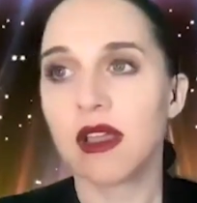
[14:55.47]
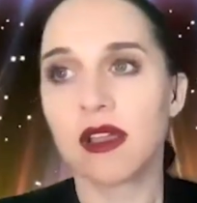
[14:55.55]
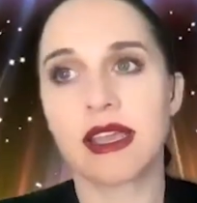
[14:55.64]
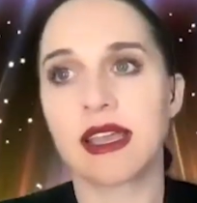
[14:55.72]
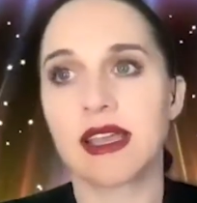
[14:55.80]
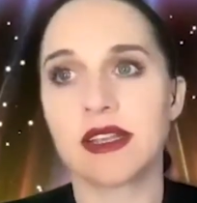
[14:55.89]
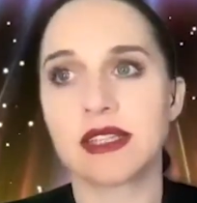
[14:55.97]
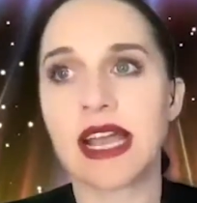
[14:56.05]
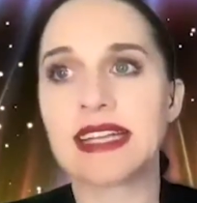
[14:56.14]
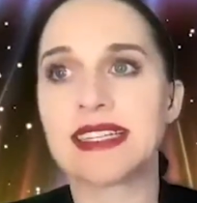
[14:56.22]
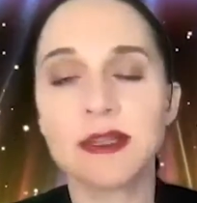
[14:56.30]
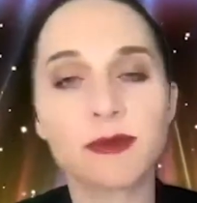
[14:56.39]
and
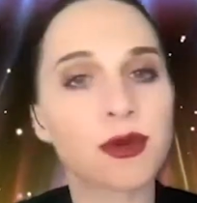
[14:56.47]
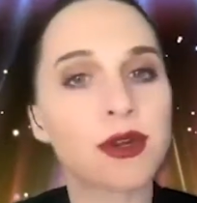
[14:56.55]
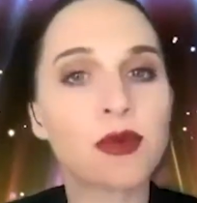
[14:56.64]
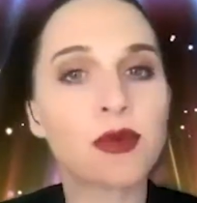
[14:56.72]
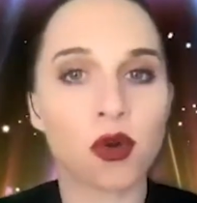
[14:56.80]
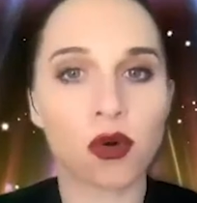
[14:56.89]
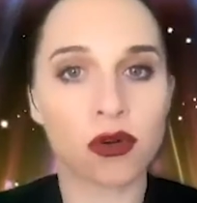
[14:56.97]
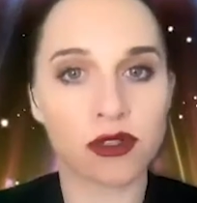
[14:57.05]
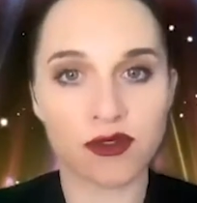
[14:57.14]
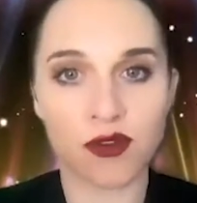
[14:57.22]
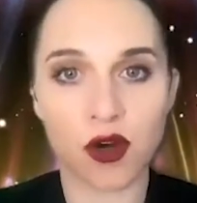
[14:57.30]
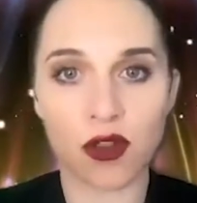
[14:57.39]
I did pre
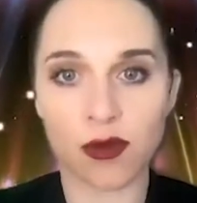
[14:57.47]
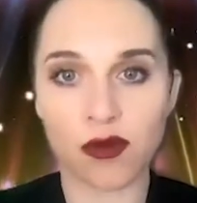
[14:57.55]
records for all the